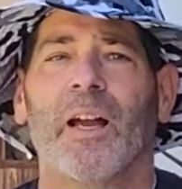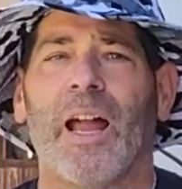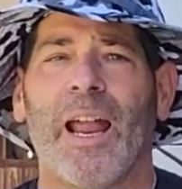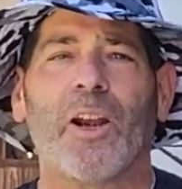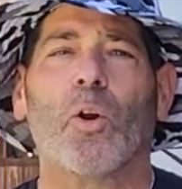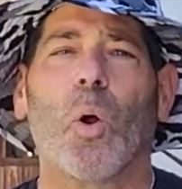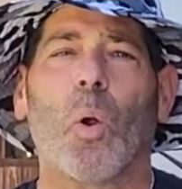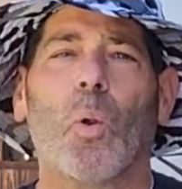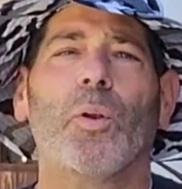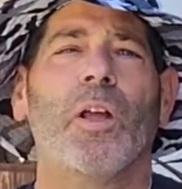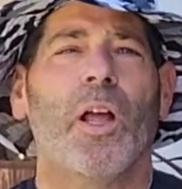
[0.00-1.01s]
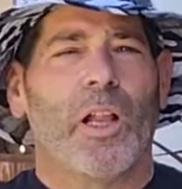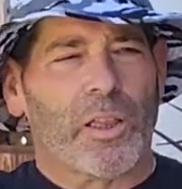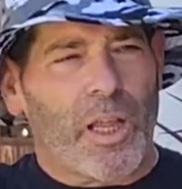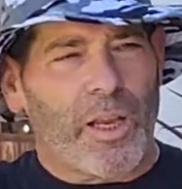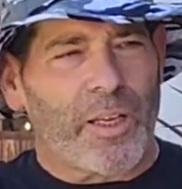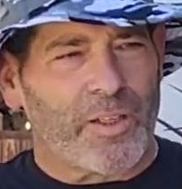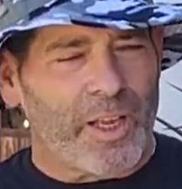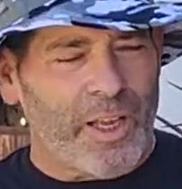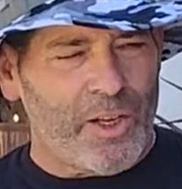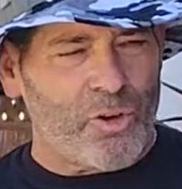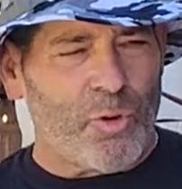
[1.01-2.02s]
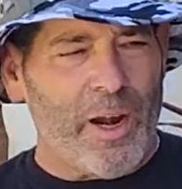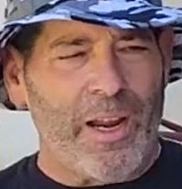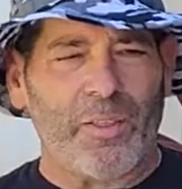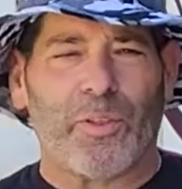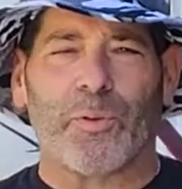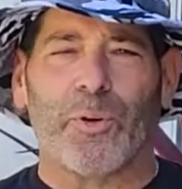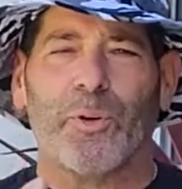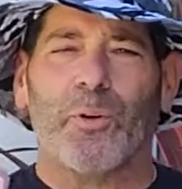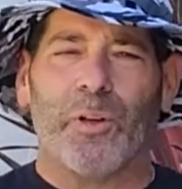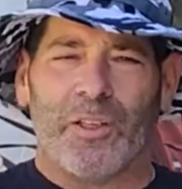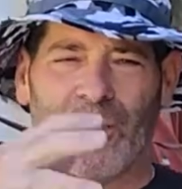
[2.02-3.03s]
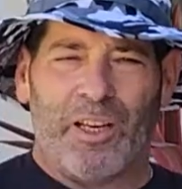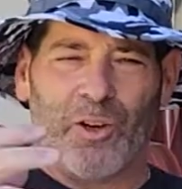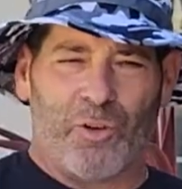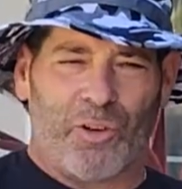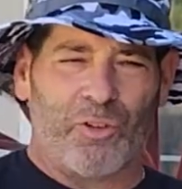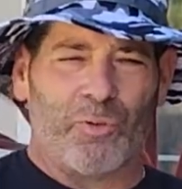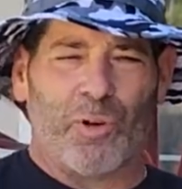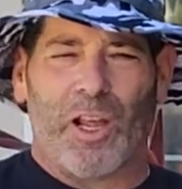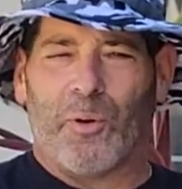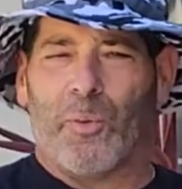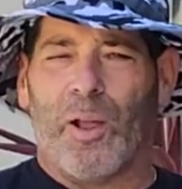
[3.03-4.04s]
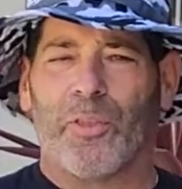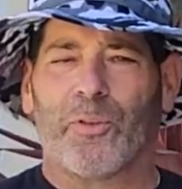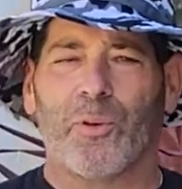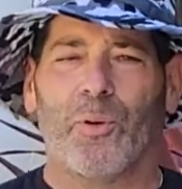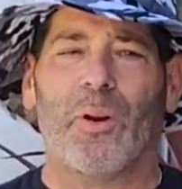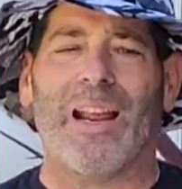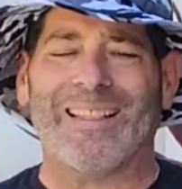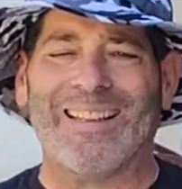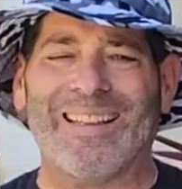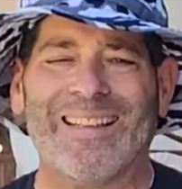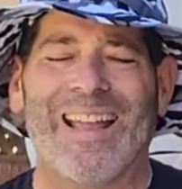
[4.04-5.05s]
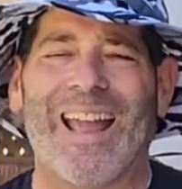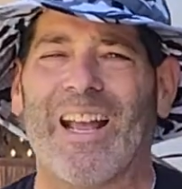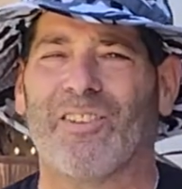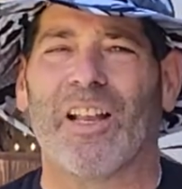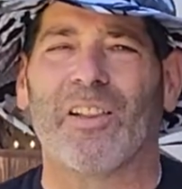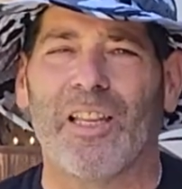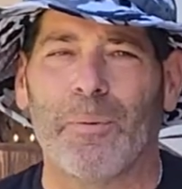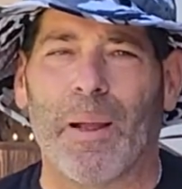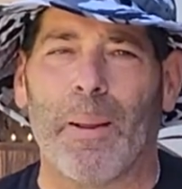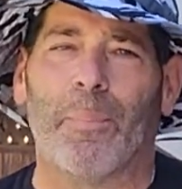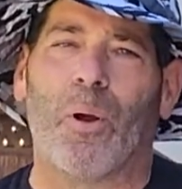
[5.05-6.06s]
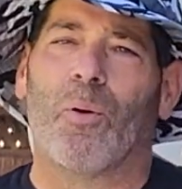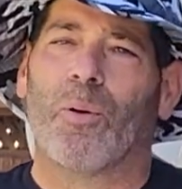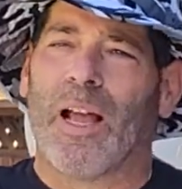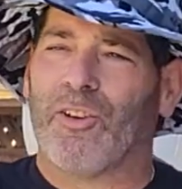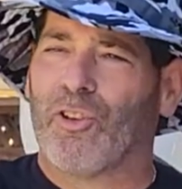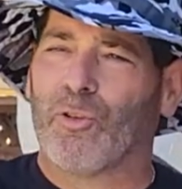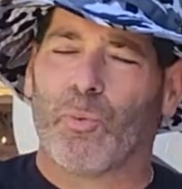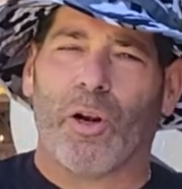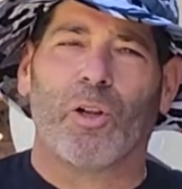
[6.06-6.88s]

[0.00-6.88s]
anchor hold, let it drain through and just kind of run through. And then as I clean my boat, I just run